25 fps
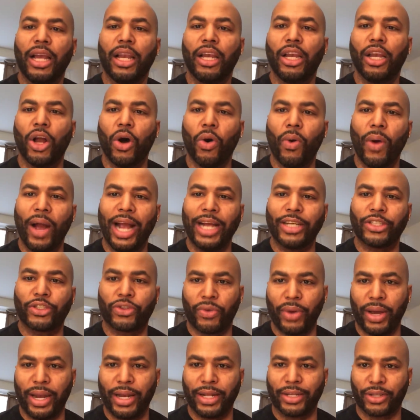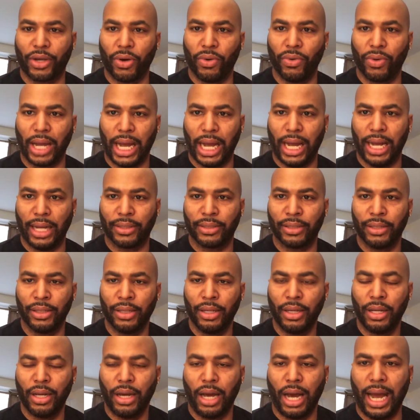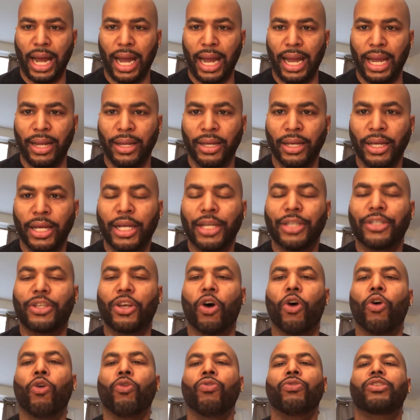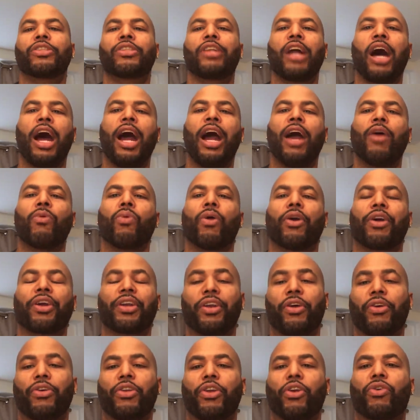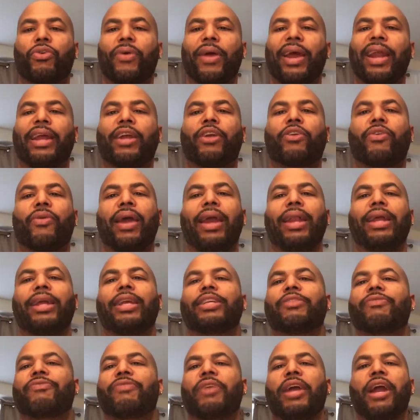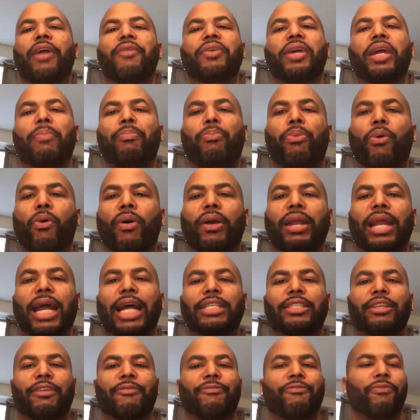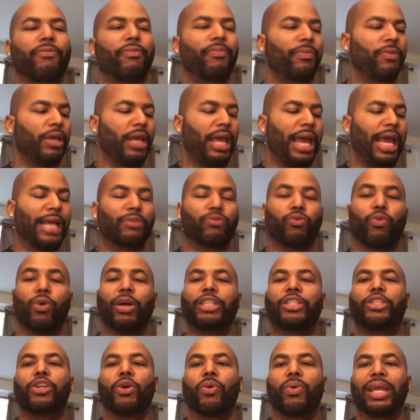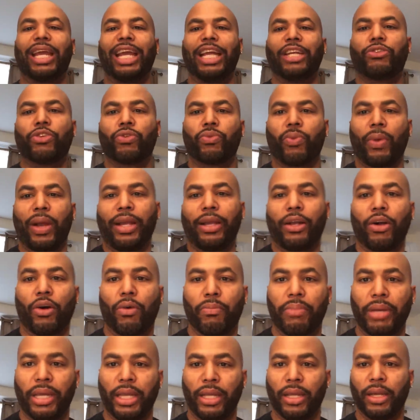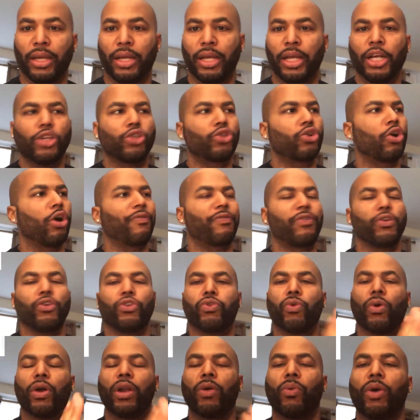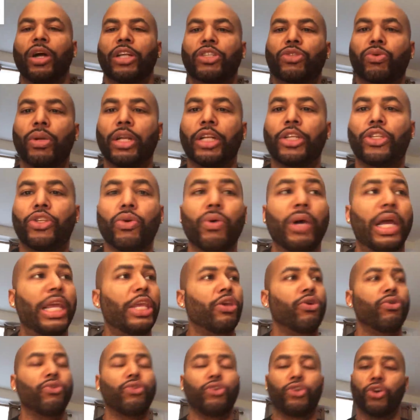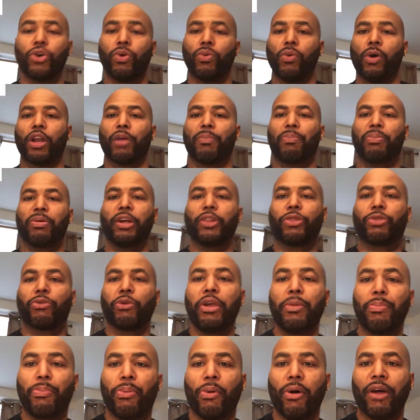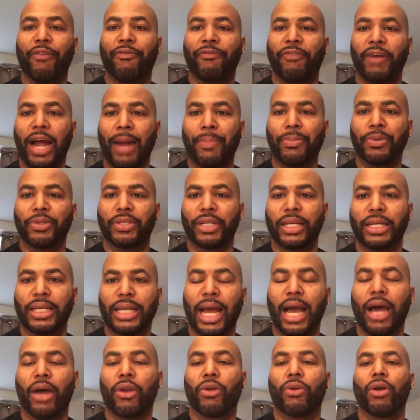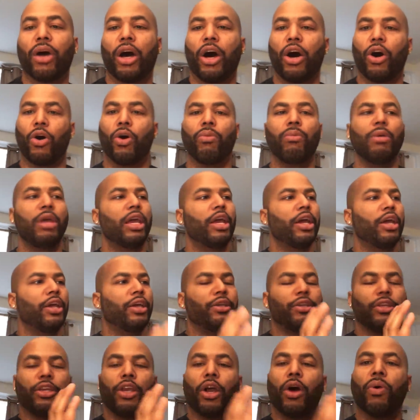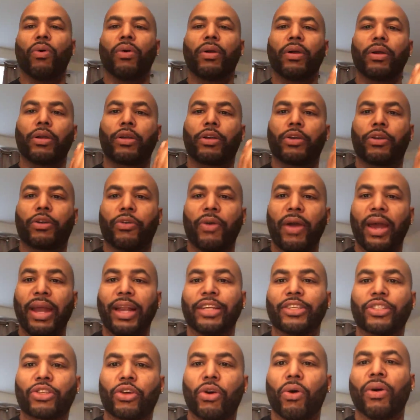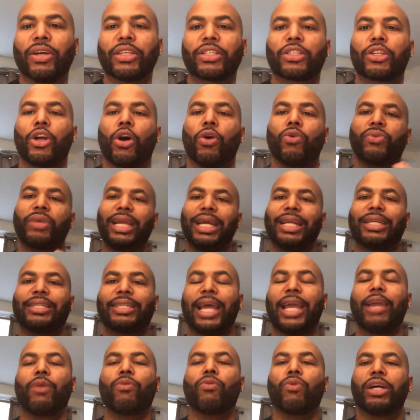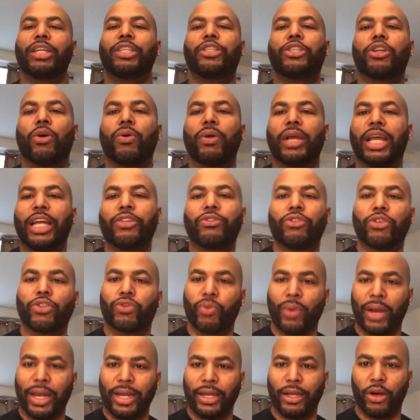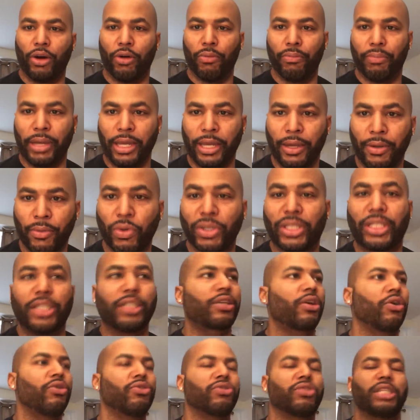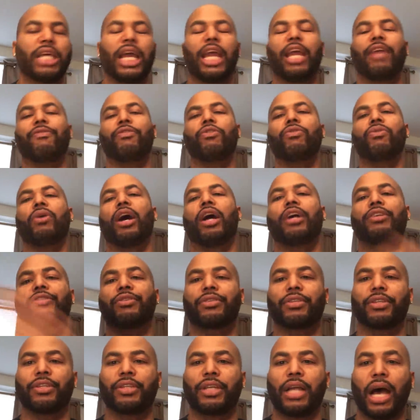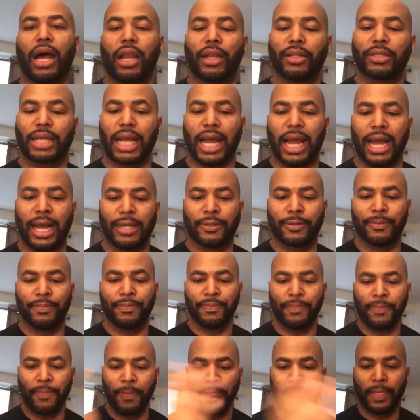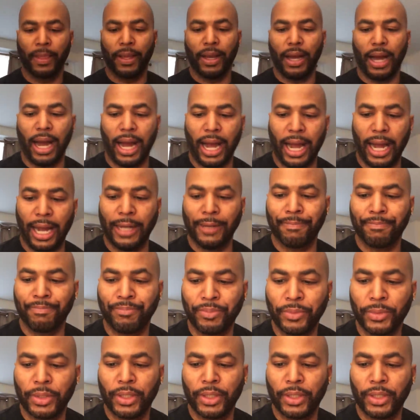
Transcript: Low ass credit score, guys. All right. So start working on your credit. Credit is very important as in, as what your interest rate gonna be. So if you're 21, 22, and you do want to put 3.5% down on a home, your credit score is gonna dictate what your interest rate gonna be, which is gonna save you hundreds of dollars, guys. All right.